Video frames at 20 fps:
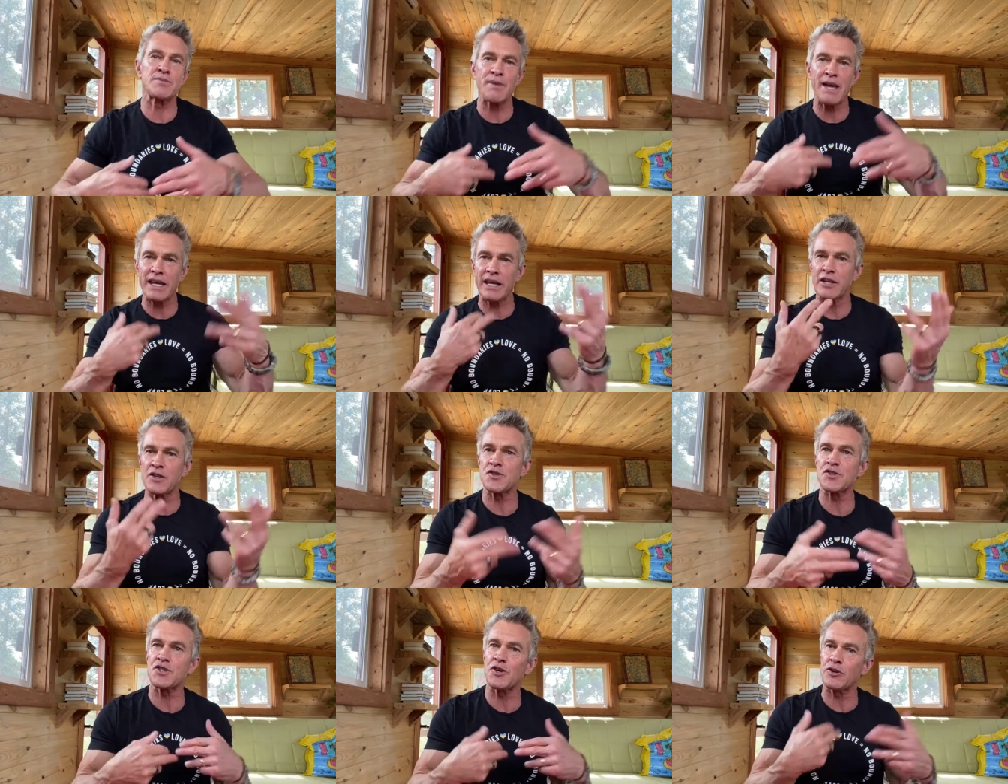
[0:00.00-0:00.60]

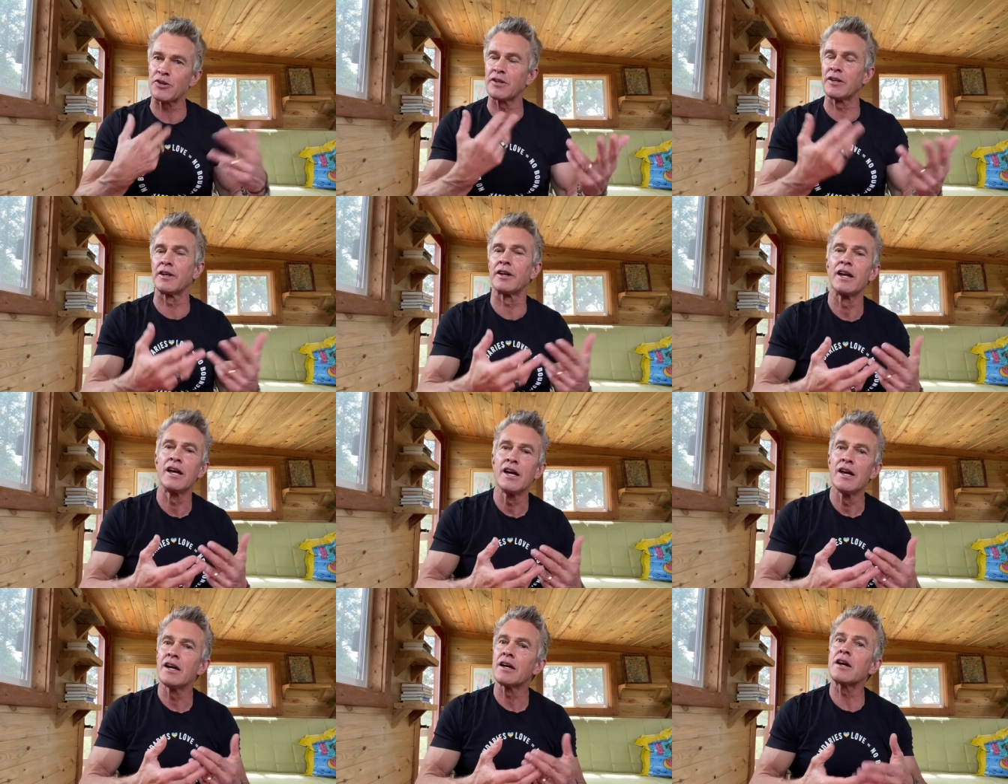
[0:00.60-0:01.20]
making certain
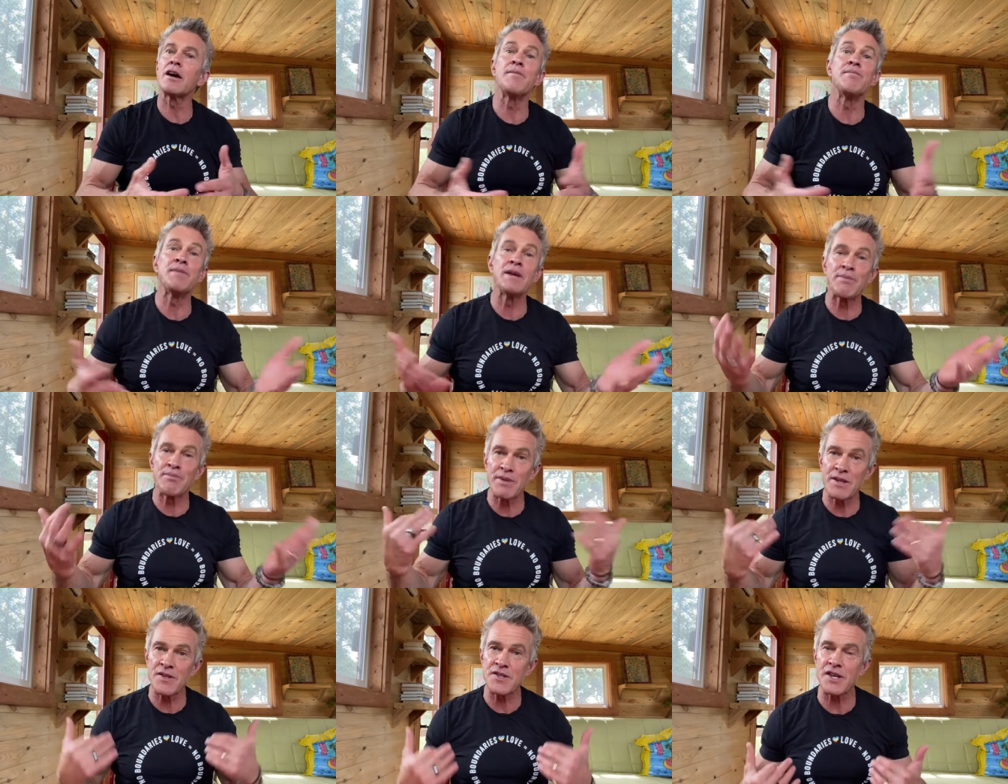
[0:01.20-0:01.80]

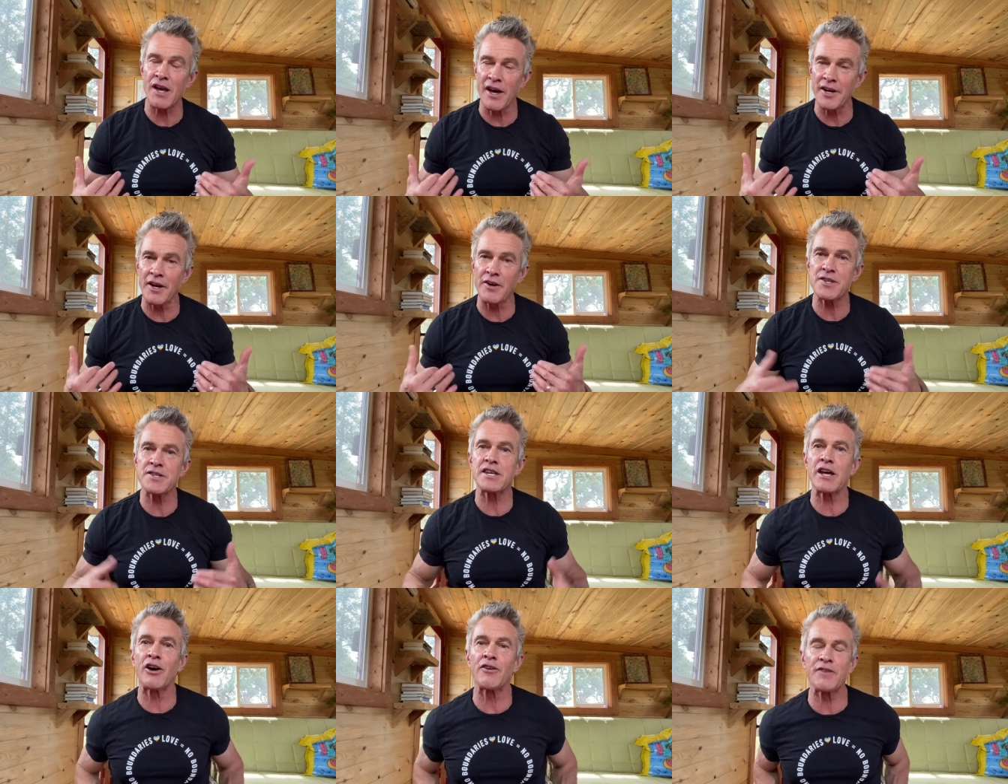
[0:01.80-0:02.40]
commitments on our
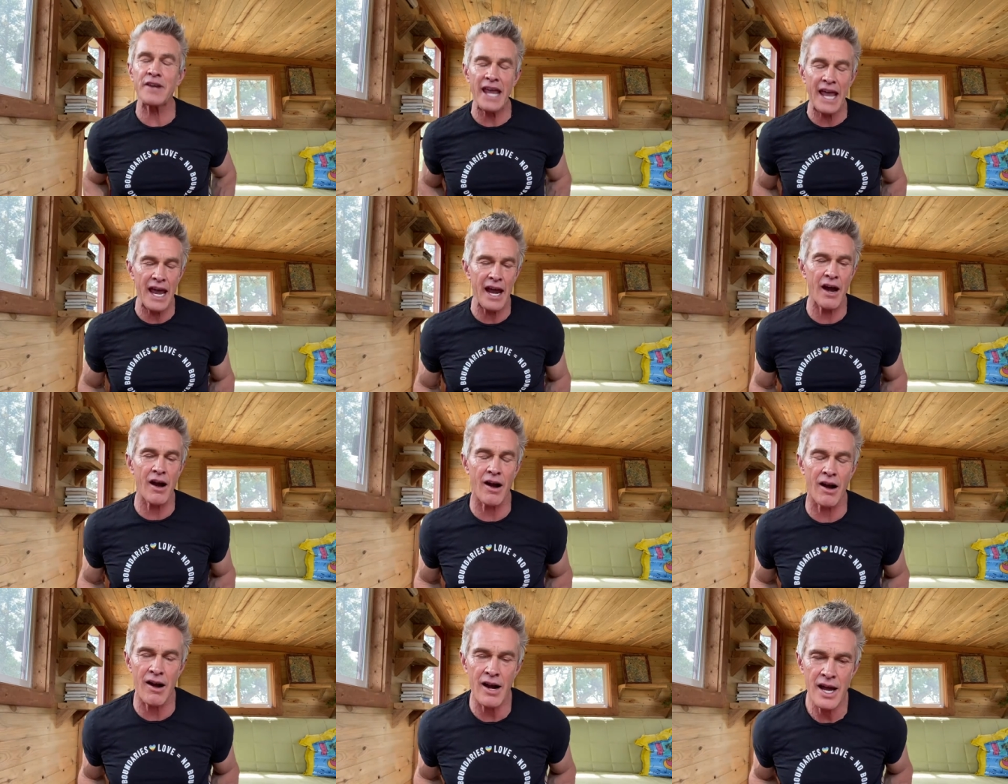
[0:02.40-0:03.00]

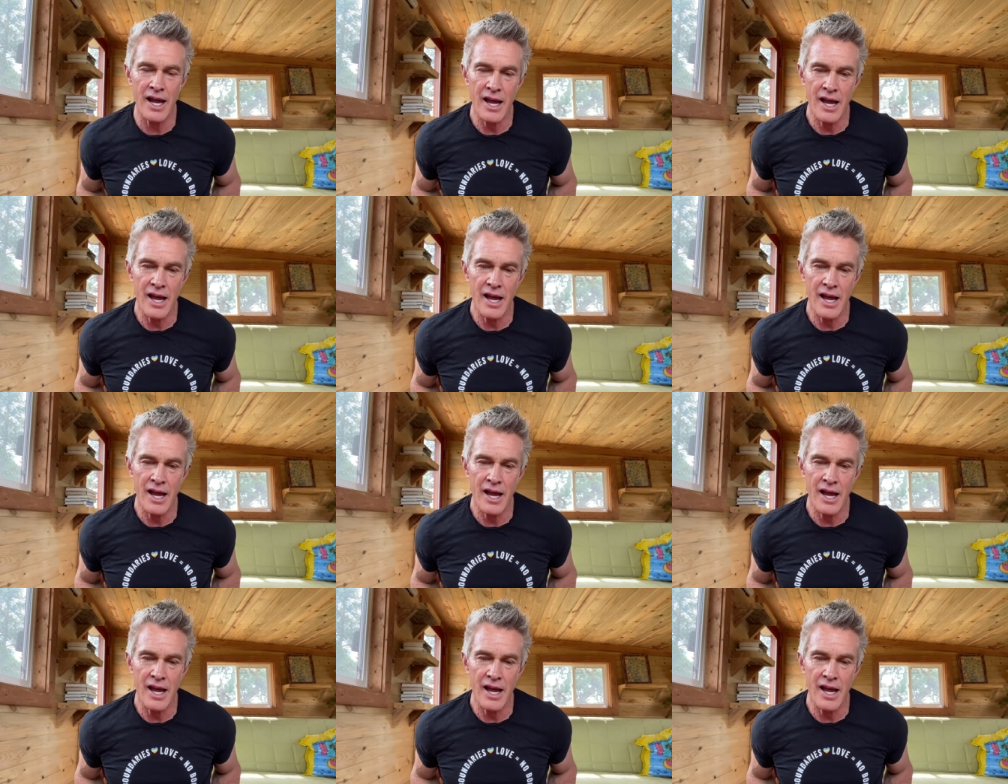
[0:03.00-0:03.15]
self-care,